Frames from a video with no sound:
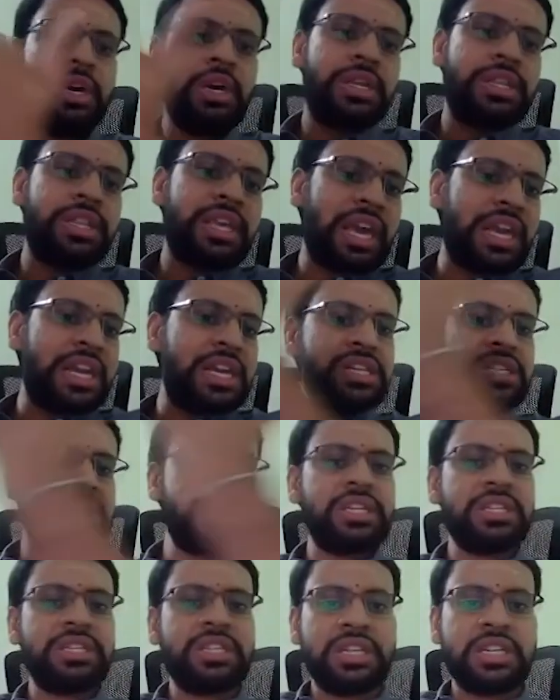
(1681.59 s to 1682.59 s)
The energy
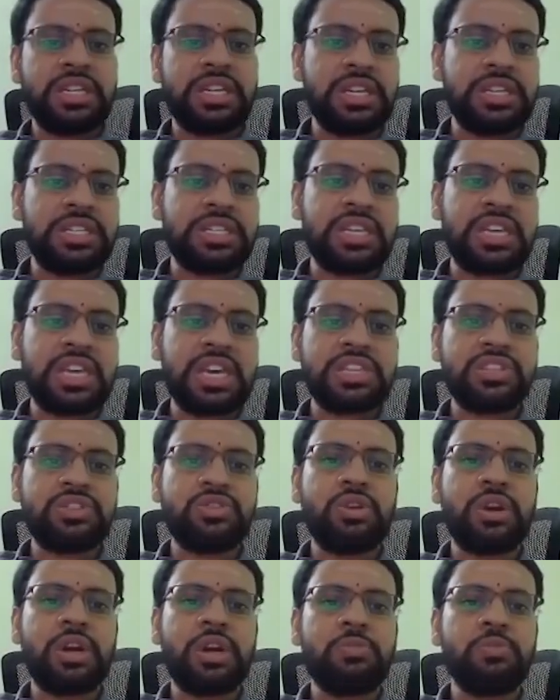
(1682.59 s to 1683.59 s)
is increasing as
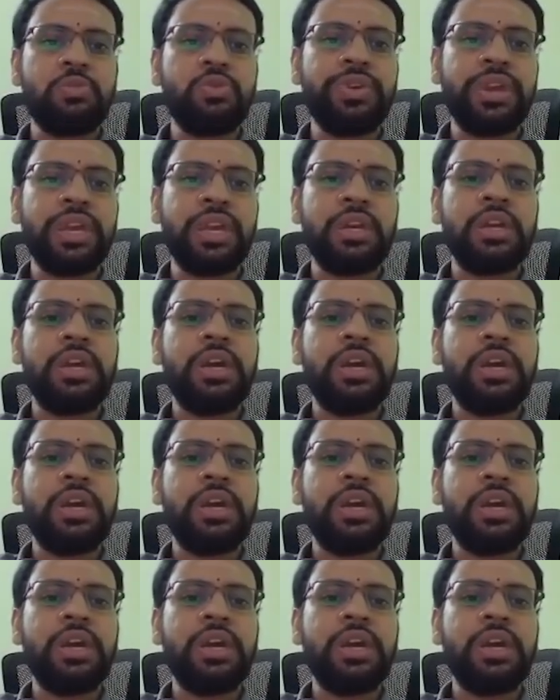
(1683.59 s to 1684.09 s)
you are moving